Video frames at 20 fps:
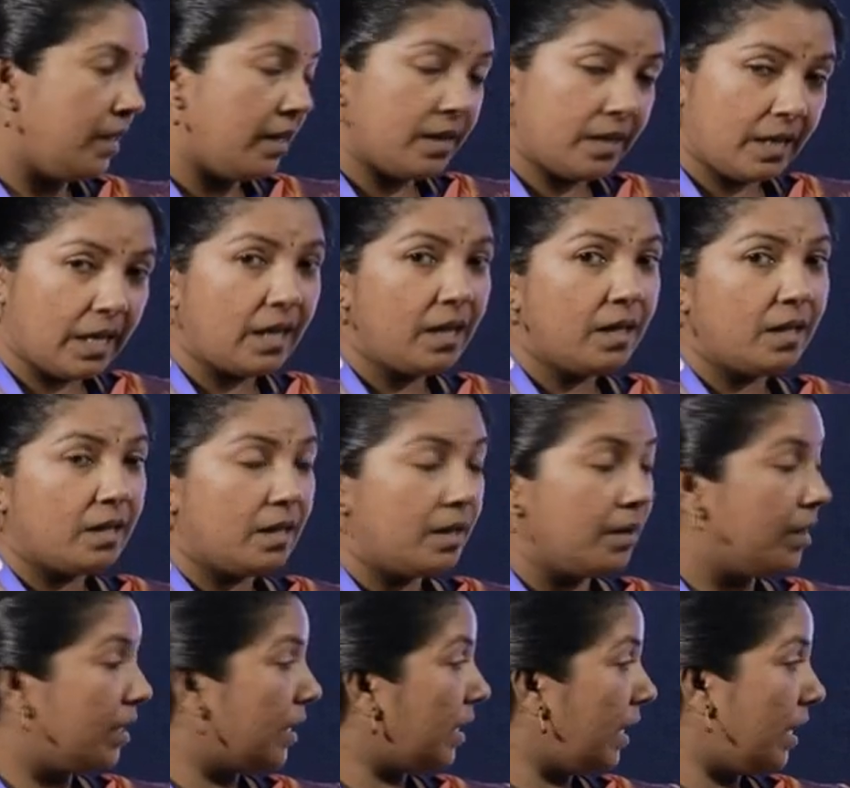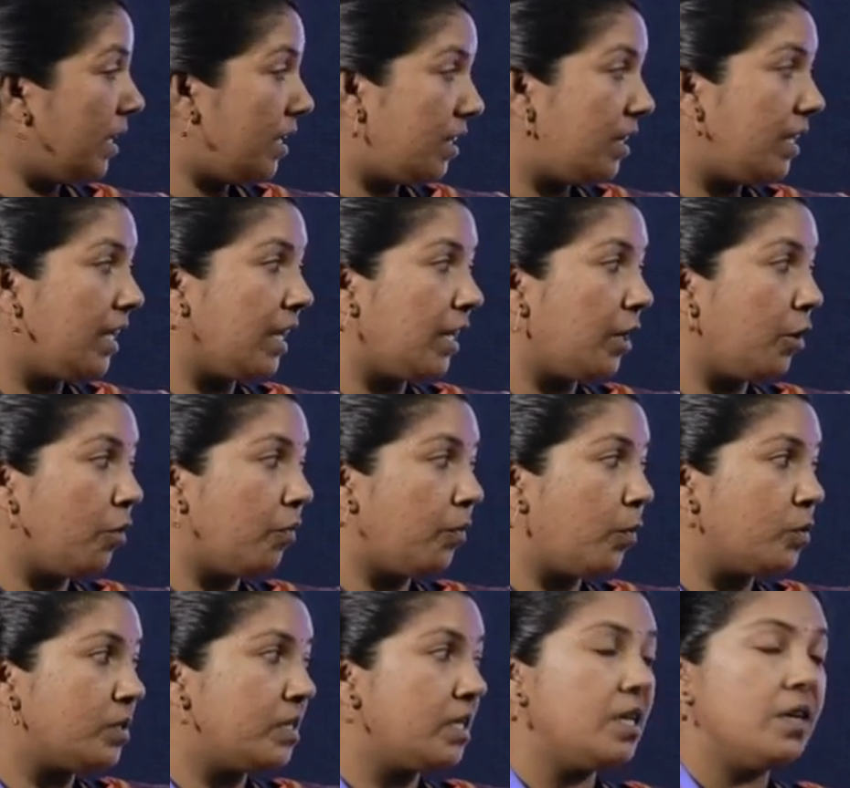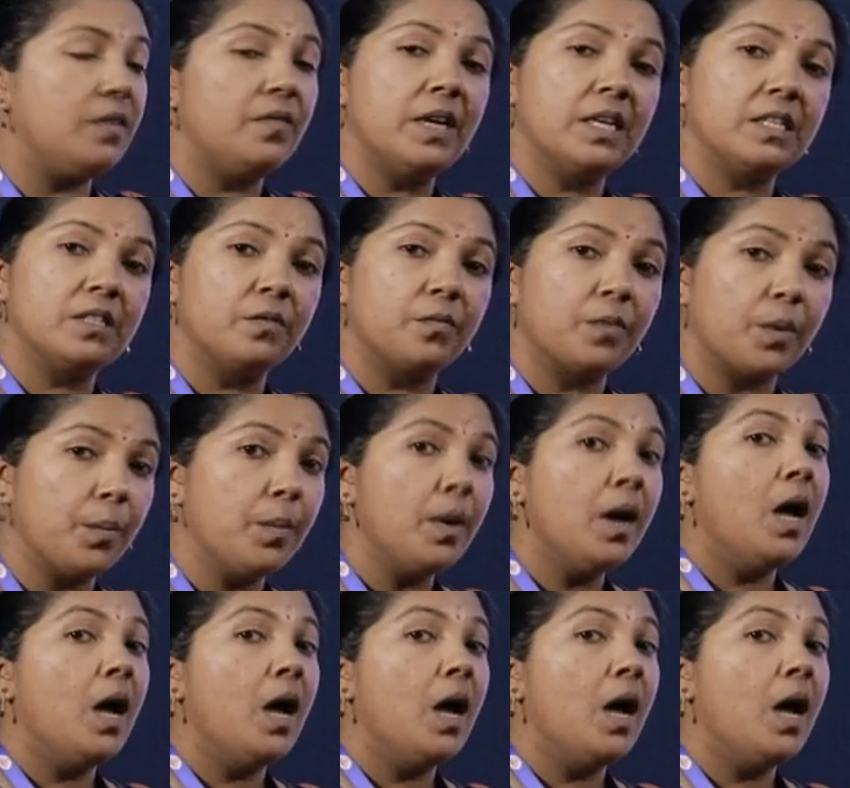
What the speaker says: then the greater the degree of positive deviation from